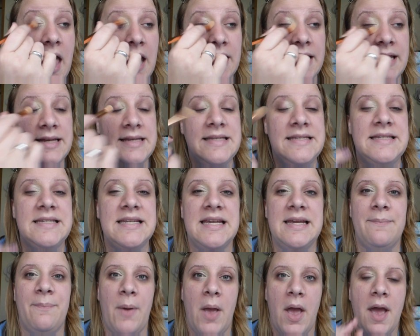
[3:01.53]
any
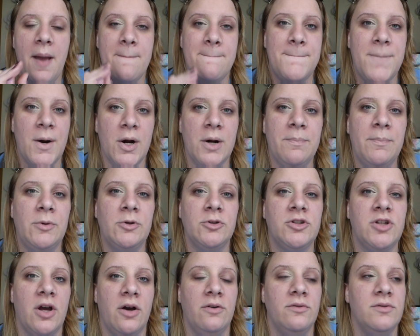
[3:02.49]
deep purple
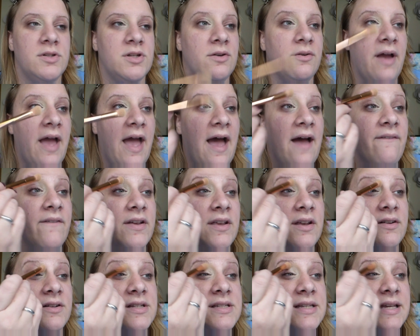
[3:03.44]
tones you have
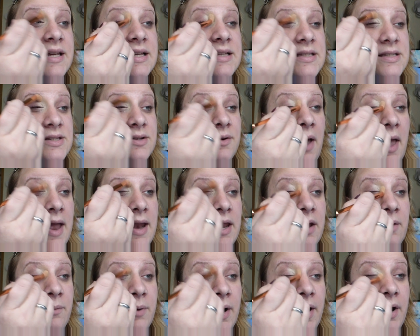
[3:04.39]
in your skin. So
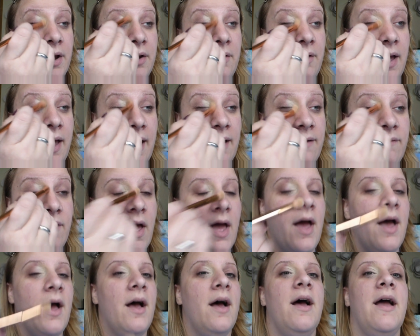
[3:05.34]
anywhere you have,
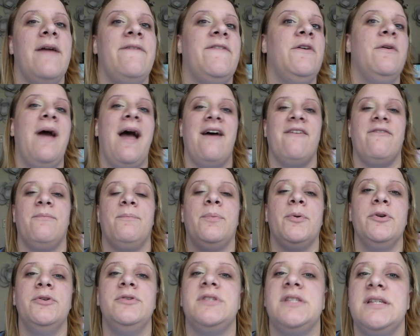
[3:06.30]
if you have
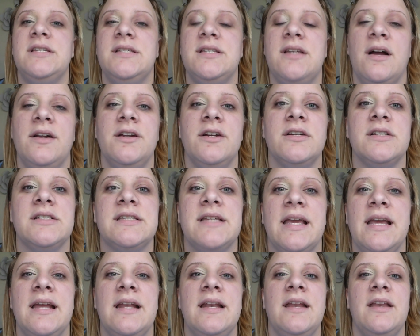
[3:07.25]
bruises on your
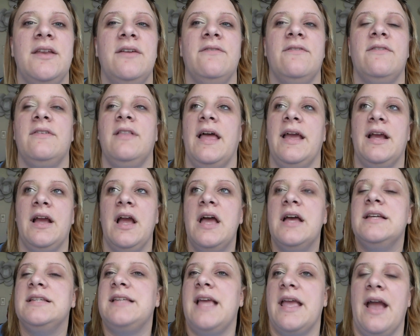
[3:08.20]
skin and you, like,
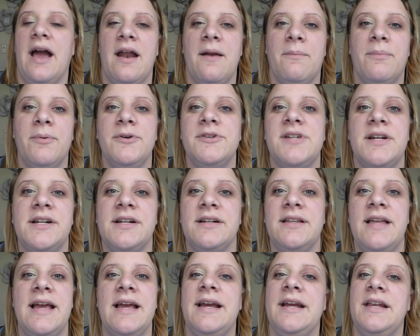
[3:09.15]
say you got a bruise on
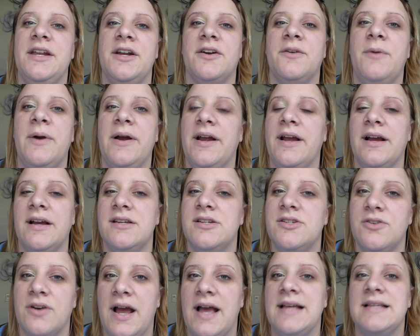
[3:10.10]
your leg and you're wearing a
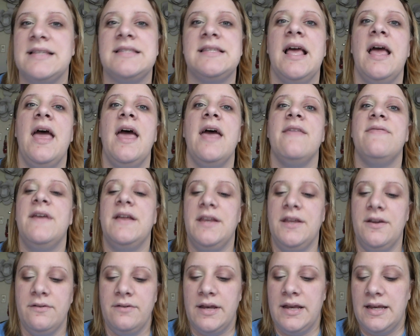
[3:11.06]
dress,
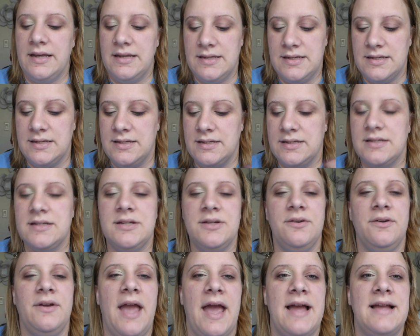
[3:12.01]
then you need
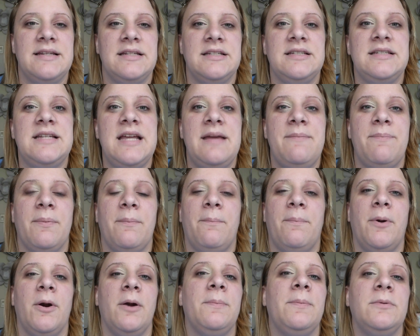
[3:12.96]
to get deep
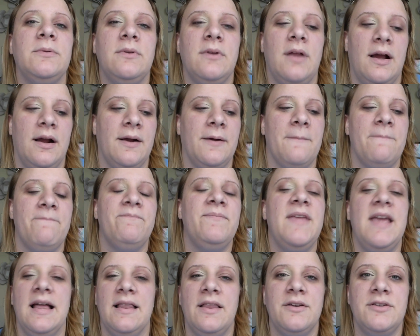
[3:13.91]
purple or
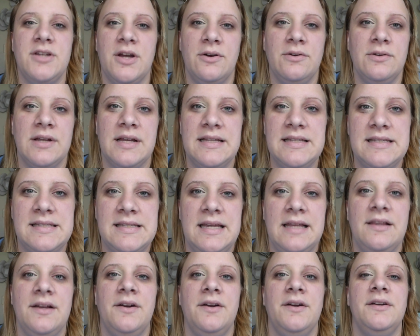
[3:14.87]
yellow tone
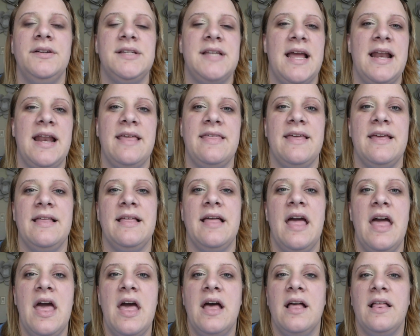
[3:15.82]
concealers.
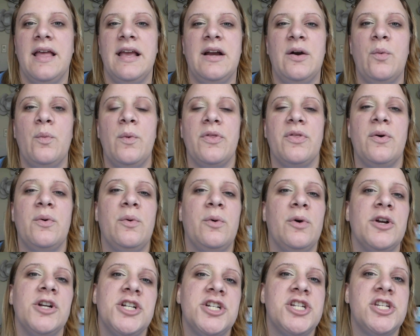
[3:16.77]
Anything like with
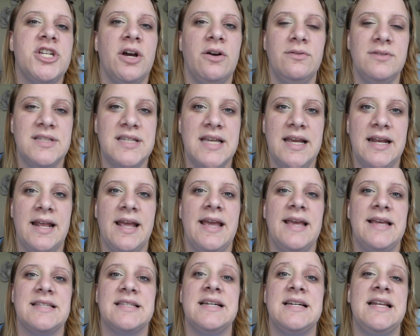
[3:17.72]
orange tones in
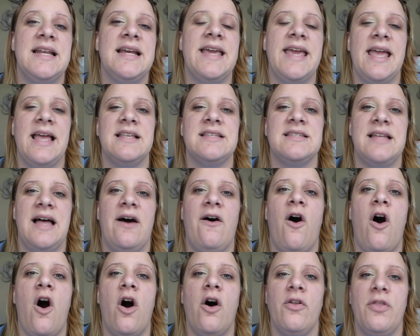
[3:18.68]
it is going to cancel
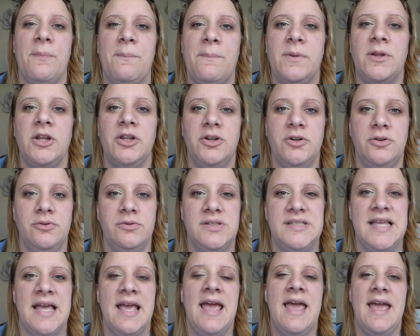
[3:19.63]
out all the
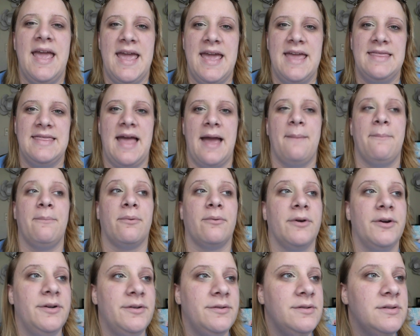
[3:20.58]
blues in that
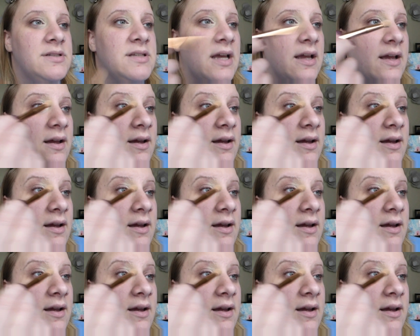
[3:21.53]
bruise.